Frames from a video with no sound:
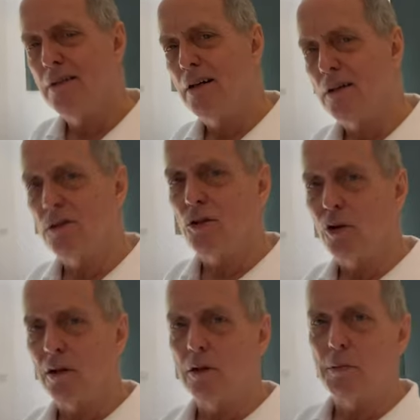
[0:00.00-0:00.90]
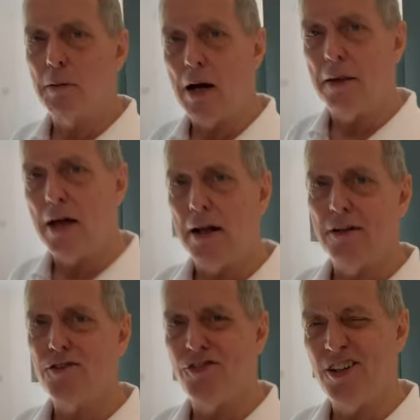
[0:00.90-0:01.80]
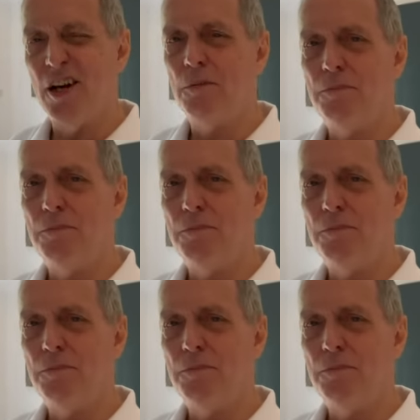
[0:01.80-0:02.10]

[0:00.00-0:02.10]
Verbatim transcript: I'm going to talk a little bit about that in this video.